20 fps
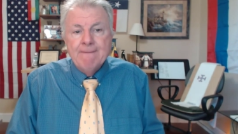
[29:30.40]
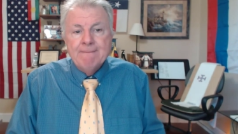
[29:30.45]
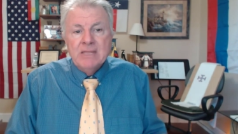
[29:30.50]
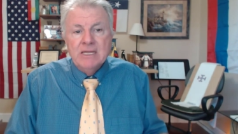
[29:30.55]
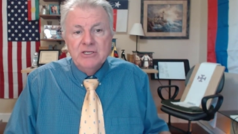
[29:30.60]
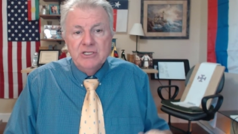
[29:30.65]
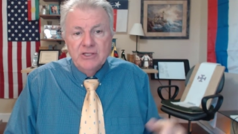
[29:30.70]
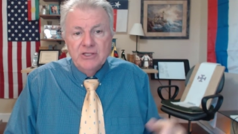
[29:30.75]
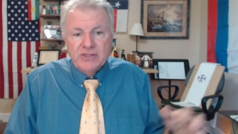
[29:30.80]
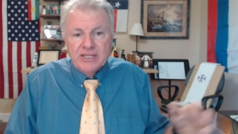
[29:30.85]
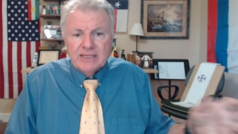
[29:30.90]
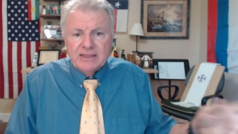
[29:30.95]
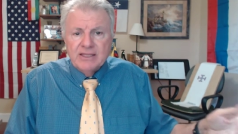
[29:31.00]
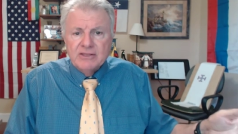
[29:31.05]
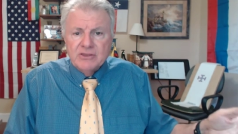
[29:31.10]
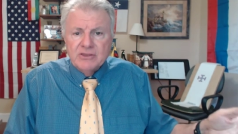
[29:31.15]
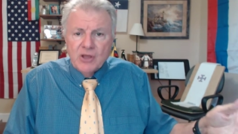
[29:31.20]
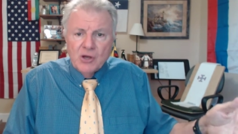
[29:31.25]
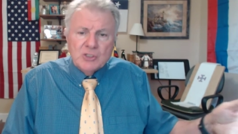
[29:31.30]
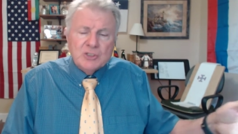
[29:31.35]
Do you think
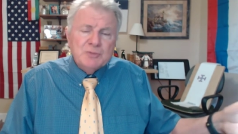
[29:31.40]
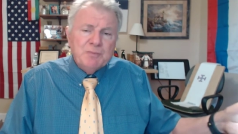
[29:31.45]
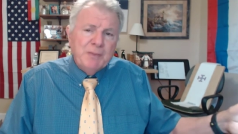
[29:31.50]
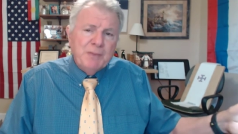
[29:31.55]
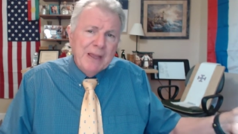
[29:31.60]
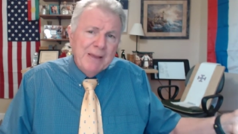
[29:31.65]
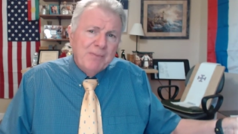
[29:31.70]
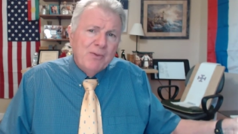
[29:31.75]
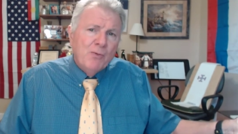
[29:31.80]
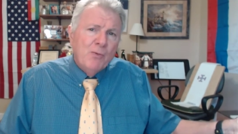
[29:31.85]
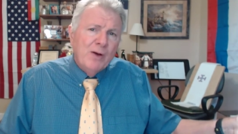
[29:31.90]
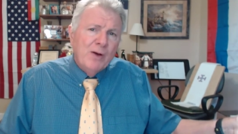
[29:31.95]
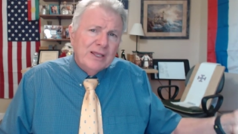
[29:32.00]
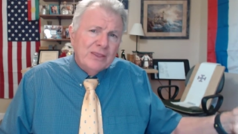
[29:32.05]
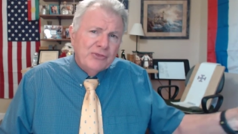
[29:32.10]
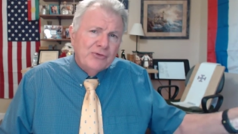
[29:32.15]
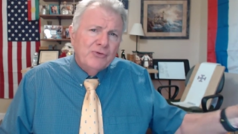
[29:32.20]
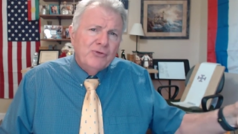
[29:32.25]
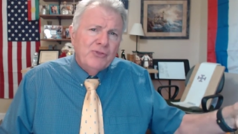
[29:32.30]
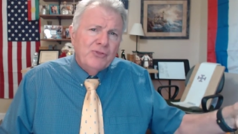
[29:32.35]
that those people went
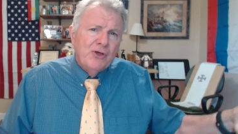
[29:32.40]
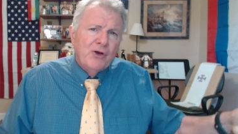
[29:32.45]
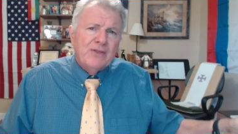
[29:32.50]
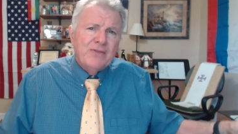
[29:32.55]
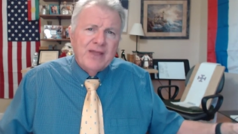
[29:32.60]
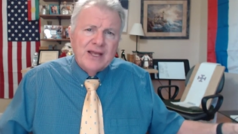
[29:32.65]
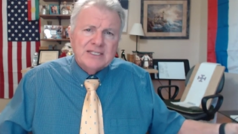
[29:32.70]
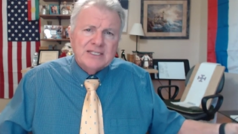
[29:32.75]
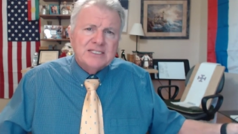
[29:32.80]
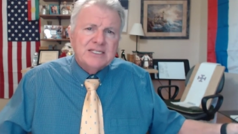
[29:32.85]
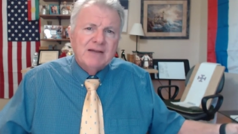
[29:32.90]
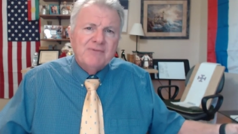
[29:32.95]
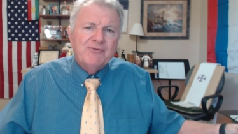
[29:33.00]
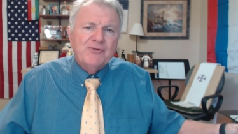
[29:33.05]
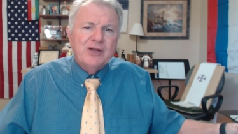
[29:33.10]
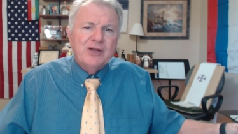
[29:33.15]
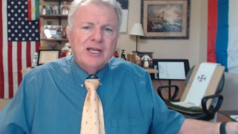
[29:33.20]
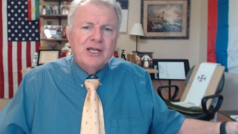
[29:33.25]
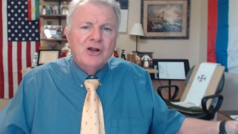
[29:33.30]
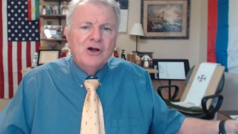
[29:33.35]
through the, that
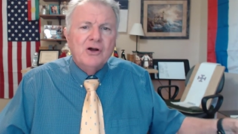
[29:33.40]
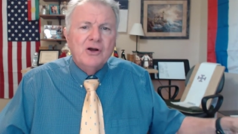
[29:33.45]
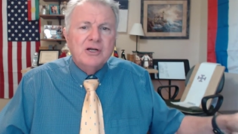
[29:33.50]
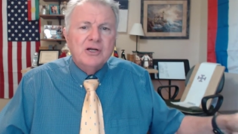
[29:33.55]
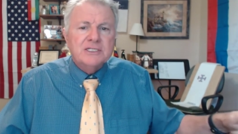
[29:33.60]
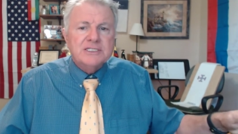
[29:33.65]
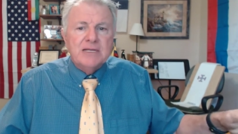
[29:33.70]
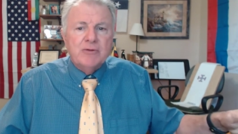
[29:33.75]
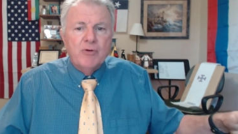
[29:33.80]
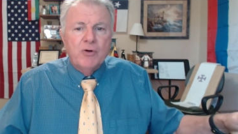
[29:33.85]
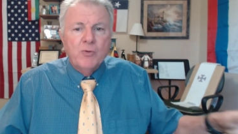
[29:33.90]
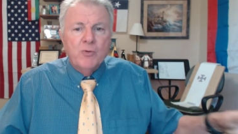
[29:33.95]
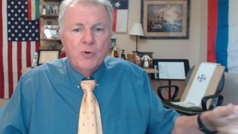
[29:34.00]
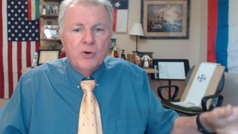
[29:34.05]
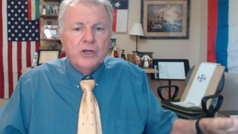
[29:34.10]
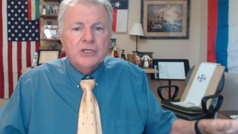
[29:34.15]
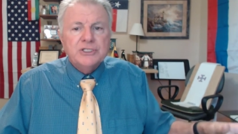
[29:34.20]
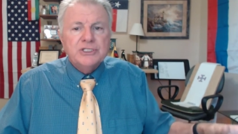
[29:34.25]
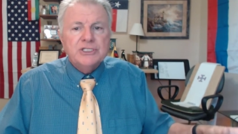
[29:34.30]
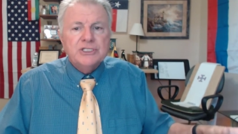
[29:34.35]
suffering and all because they were
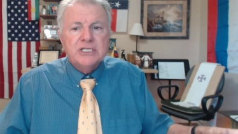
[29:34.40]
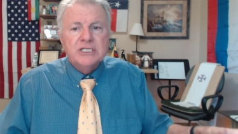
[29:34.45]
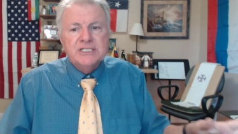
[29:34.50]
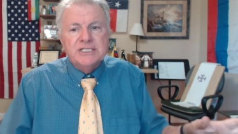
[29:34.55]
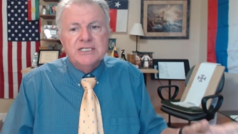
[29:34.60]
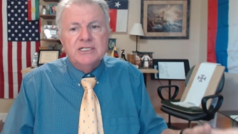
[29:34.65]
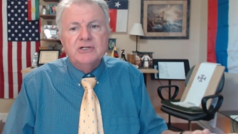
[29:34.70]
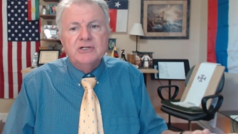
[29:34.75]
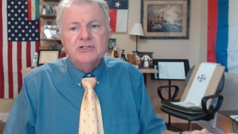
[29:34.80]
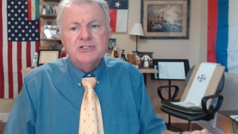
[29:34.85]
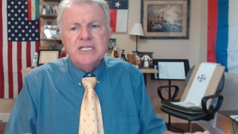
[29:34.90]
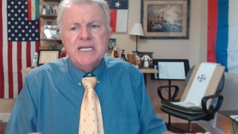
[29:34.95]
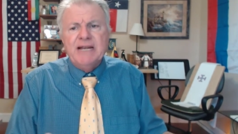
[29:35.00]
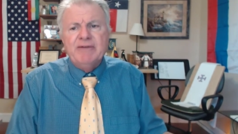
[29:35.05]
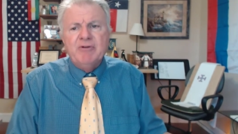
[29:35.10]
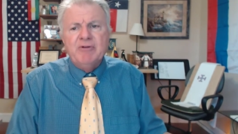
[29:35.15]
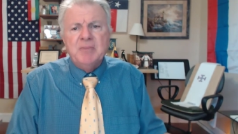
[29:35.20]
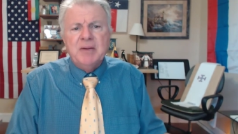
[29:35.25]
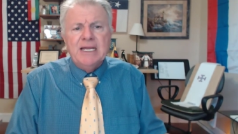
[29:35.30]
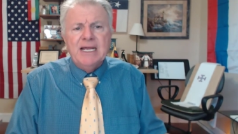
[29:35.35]
worse sinners than
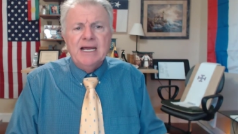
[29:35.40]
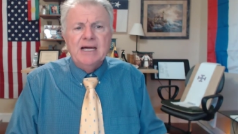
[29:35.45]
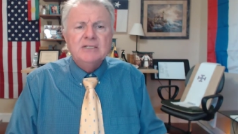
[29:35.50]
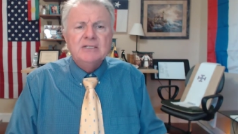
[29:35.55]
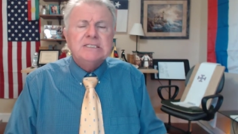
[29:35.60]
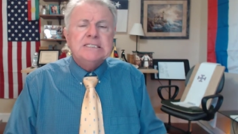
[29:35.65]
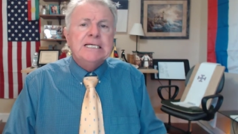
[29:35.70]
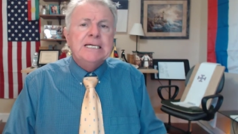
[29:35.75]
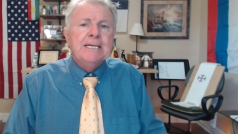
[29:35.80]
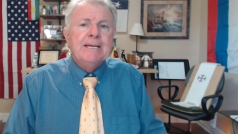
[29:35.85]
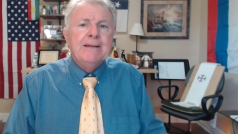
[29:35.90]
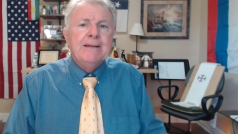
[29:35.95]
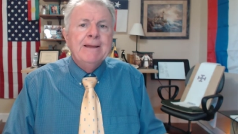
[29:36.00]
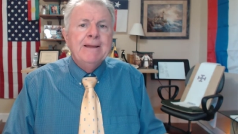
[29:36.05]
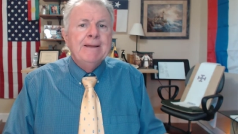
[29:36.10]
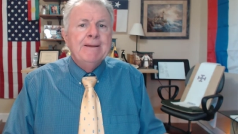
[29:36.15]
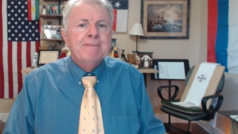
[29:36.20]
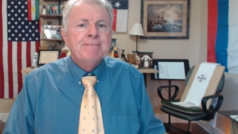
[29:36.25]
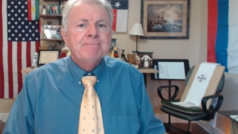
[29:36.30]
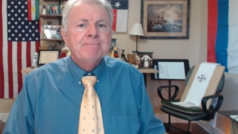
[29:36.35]
everybody else?
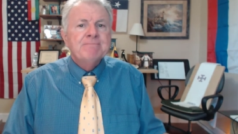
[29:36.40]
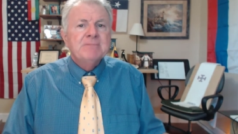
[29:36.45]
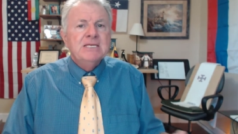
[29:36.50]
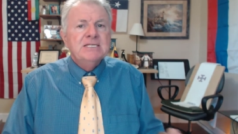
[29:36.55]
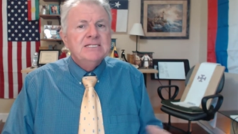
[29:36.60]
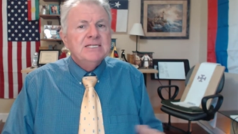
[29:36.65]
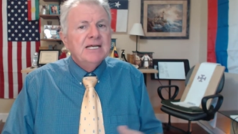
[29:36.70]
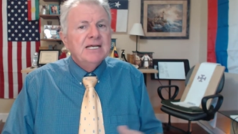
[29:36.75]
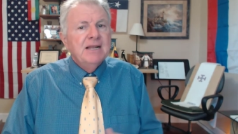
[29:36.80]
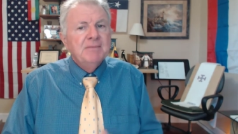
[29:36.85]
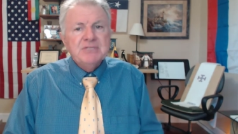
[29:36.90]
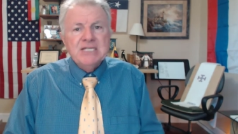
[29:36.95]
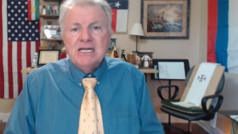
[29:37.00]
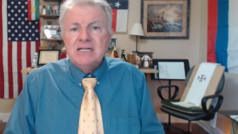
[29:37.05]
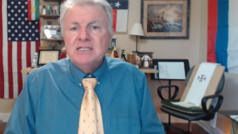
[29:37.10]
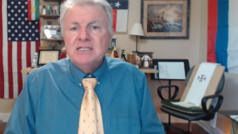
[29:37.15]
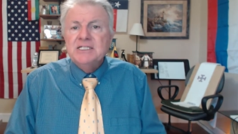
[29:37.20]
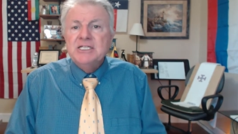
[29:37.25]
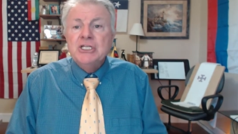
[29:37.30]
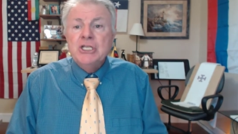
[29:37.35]
He said, I'm
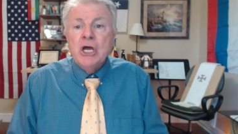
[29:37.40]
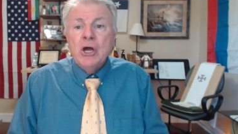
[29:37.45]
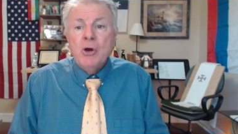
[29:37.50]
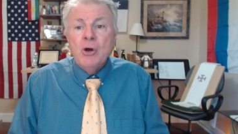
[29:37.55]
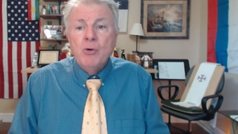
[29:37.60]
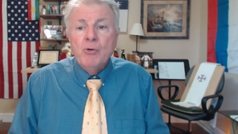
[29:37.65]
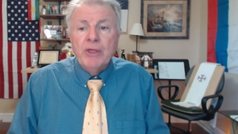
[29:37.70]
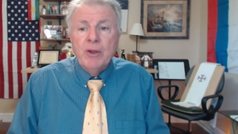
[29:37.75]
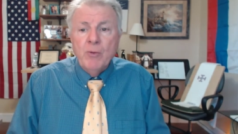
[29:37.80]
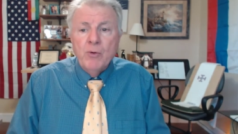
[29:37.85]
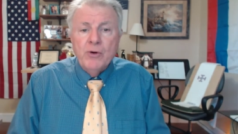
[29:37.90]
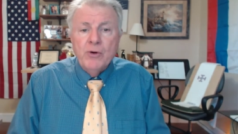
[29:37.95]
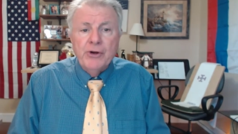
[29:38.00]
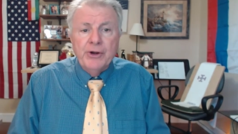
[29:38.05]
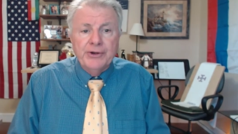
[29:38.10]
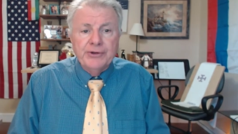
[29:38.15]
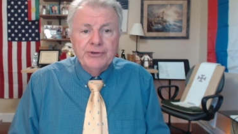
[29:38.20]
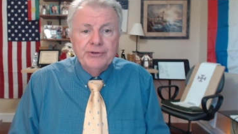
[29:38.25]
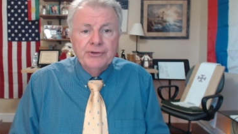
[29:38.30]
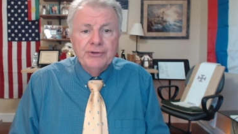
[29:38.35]
telling you, no, they
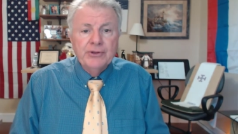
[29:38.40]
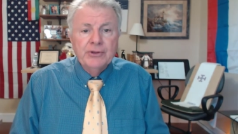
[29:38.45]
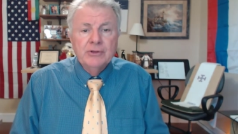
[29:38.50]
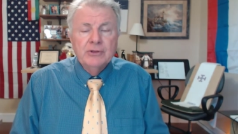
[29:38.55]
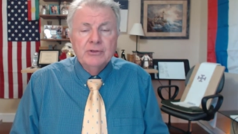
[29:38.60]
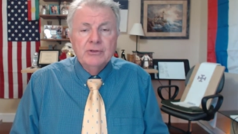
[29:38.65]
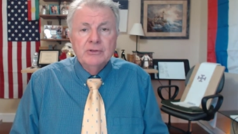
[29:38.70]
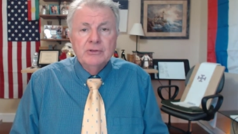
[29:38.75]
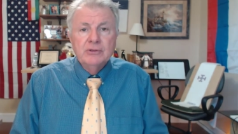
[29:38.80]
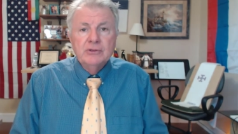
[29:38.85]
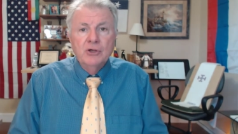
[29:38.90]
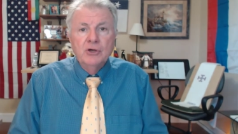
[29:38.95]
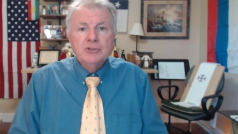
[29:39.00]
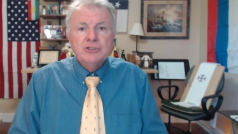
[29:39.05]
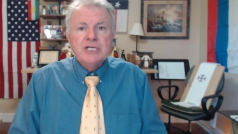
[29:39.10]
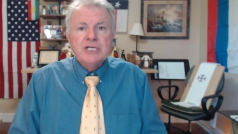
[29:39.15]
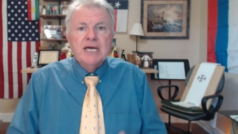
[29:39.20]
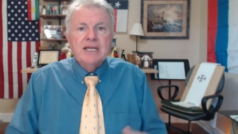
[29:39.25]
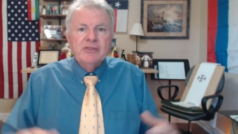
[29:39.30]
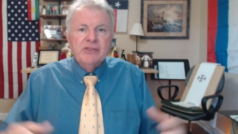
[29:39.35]
weren't.
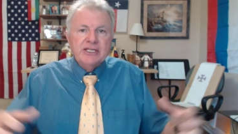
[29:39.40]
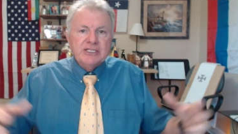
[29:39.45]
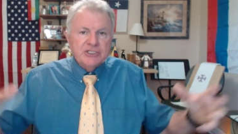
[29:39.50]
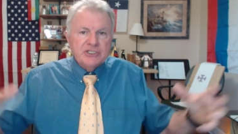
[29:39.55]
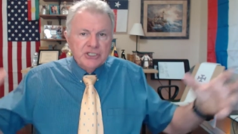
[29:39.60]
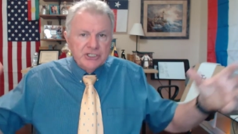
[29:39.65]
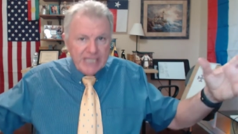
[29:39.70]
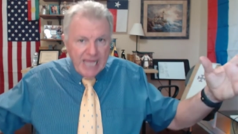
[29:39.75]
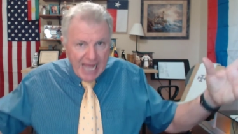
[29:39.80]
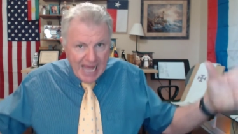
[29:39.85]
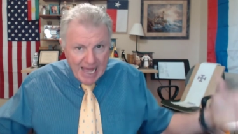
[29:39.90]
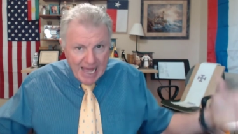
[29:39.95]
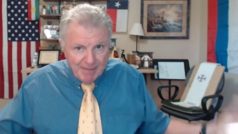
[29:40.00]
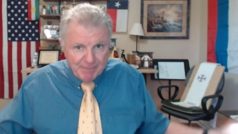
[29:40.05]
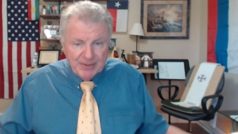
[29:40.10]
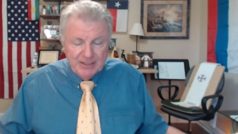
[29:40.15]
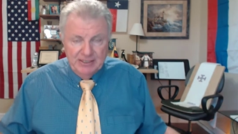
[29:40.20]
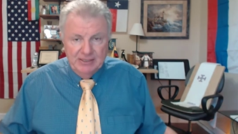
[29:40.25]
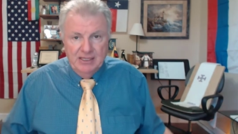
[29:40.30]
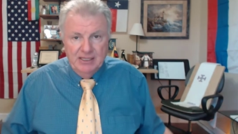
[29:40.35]
Those kind of things just
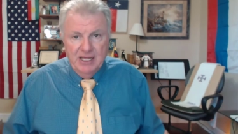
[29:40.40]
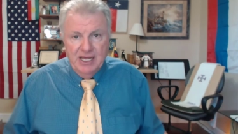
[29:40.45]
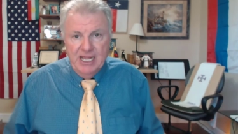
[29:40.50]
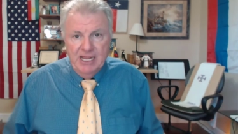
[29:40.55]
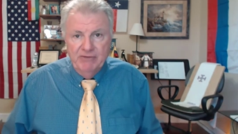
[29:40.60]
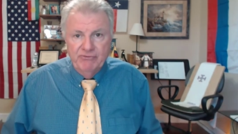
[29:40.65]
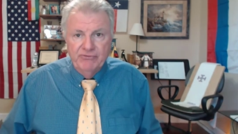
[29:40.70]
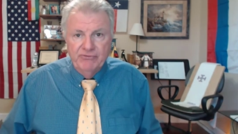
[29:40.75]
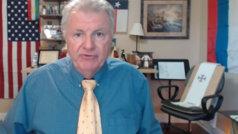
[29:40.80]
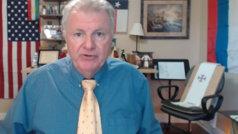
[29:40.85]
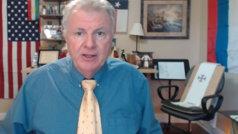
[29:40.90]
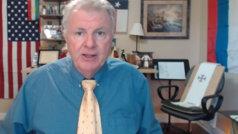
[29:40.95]
happen in life.